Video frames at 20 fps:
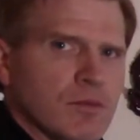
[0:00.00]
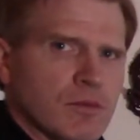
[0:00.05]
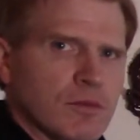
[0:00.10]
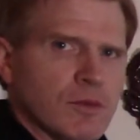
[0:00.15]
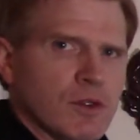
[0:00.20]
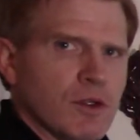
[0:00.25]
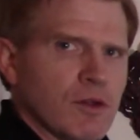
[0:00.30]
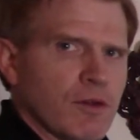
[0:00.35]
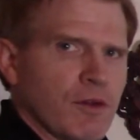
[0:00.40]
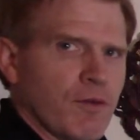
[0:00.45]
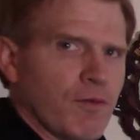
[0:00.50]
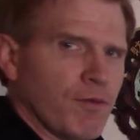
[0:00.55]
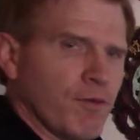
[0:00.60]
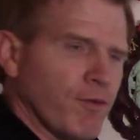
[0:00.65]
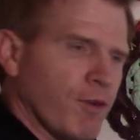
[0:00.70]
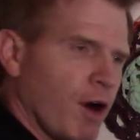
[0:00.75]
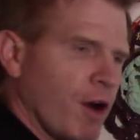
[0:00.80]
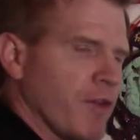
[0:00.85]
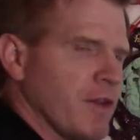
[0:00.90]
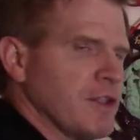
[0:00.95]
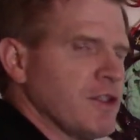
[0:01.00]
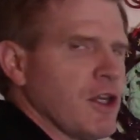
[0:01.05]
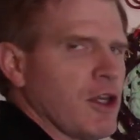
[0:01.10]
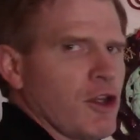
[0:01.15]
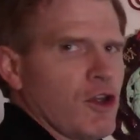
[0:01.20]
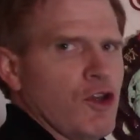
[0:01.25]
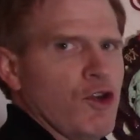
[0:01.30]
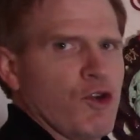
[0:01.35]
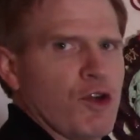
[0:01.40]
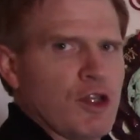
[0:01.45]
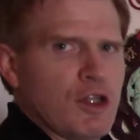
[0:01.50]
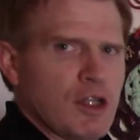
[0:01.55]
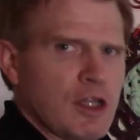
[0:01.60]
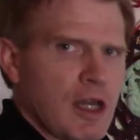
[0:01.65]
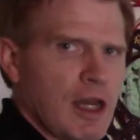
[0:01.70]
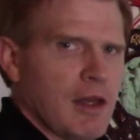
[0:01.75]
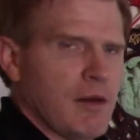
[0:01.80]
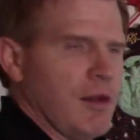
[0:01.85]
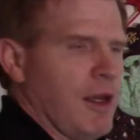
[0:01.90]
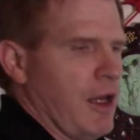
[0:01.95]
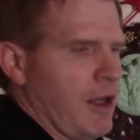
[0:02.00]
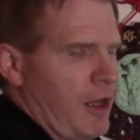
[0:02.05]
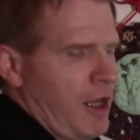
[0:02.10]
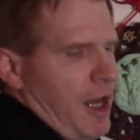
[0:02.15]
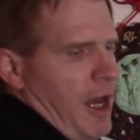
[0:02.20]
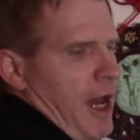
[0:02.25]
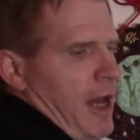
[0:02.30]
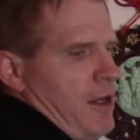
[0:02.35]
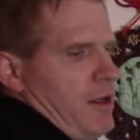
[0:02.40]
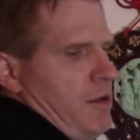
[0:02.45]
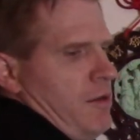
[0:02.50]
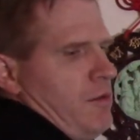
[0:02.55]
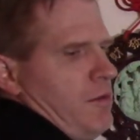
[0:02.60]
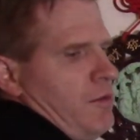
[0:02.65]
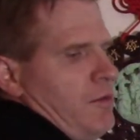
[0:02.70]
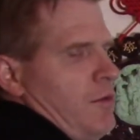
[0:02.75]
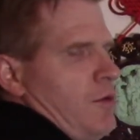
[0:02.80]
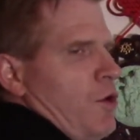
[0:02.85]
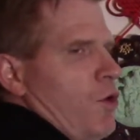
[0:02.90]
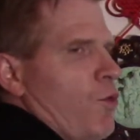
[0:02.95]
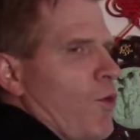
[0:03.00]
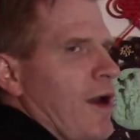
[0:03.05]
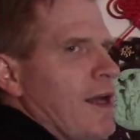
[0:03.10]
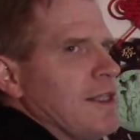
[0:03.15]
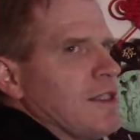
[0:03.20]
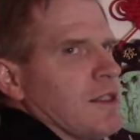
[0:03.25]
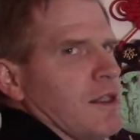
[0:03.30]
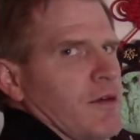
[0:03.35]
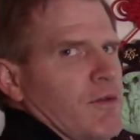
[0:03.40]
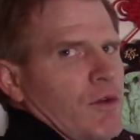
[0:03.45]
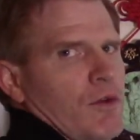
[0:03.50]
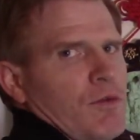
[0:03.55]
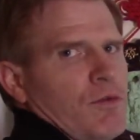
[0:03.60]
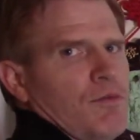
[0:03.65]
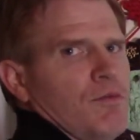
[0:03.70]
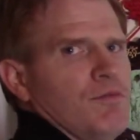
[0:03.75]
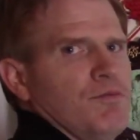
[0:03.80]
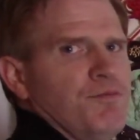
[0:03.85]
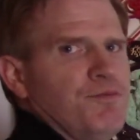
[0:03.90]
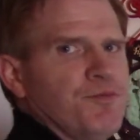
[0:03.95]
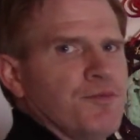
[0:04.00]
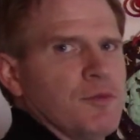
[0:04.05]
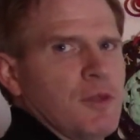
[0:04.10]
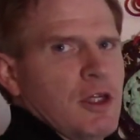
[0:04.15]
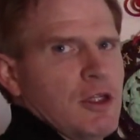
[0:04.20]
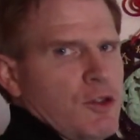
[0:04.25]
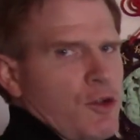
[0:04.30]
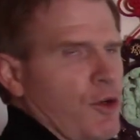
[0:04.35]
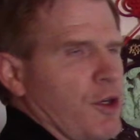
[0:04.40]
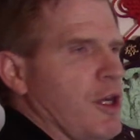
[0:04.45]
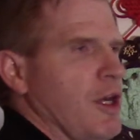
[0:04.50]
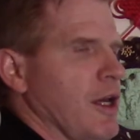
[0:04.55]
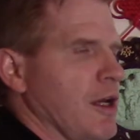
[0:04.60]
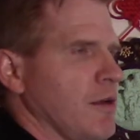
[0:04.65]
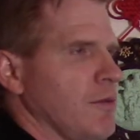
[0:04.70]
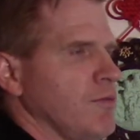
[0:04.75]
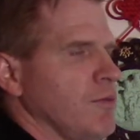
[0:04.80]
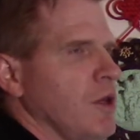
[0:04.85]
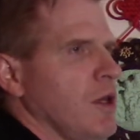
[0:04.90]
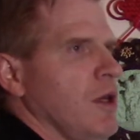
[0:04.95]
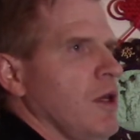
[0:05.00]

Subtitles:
you know, the farthest thing that you can get at your waist level is your kick.